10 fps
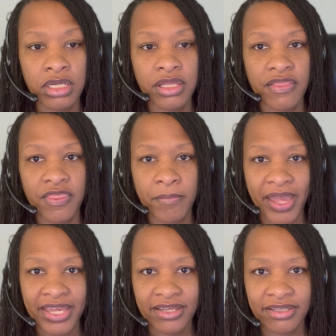the
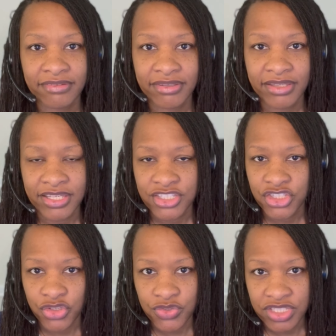bank
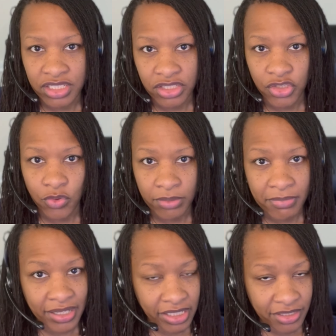is using your
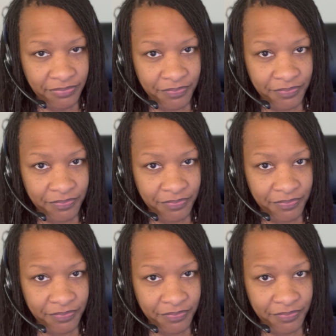money.